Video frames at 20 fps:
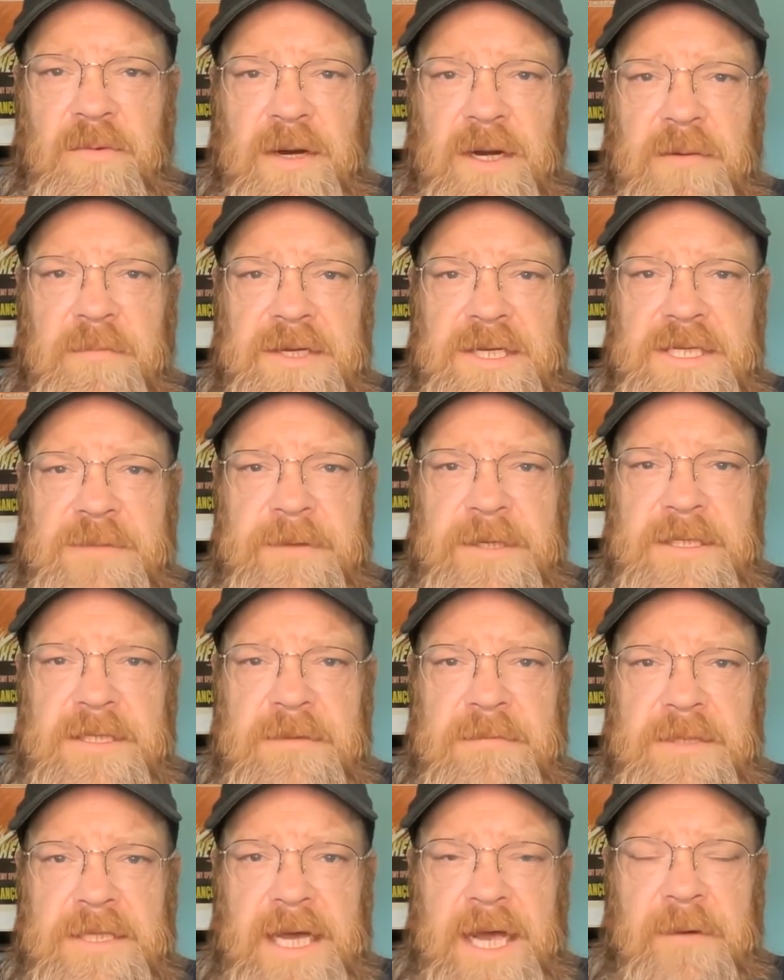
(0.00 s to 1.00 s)
We're going to be spending
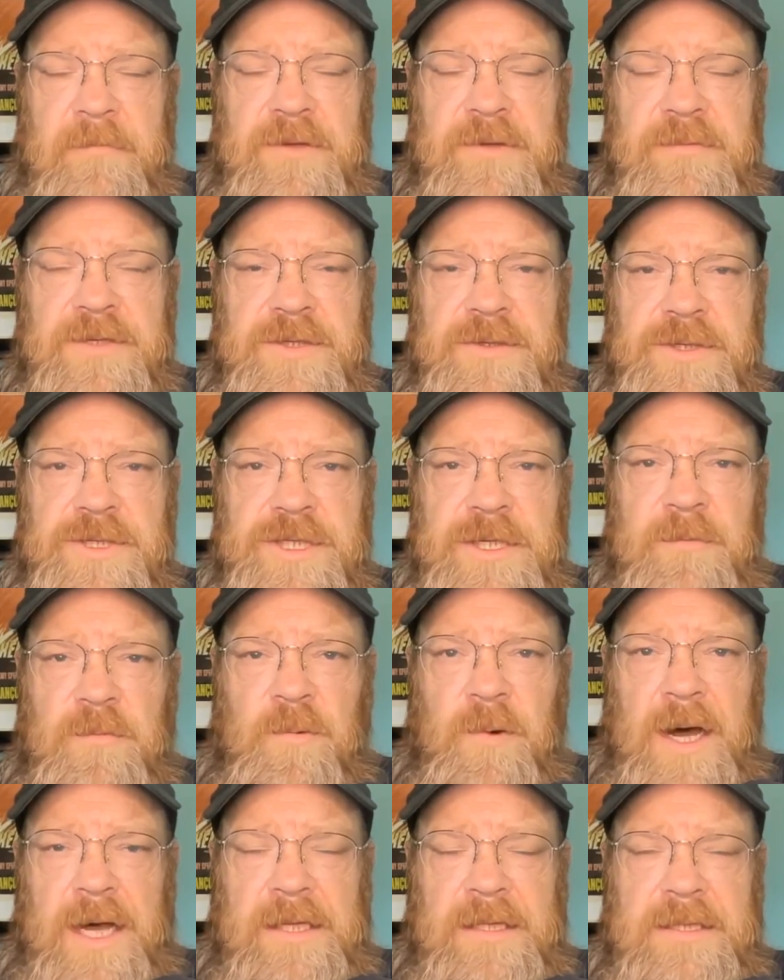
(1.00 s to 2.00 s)
some time with Mr.
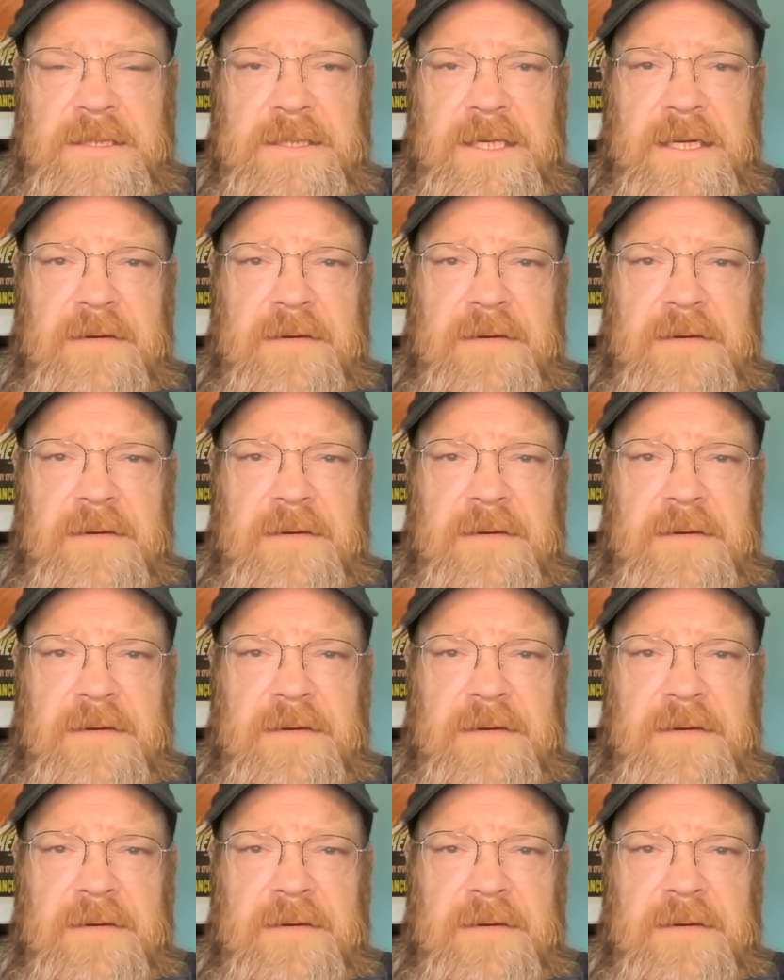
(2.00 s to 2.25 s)
Jim Wallace,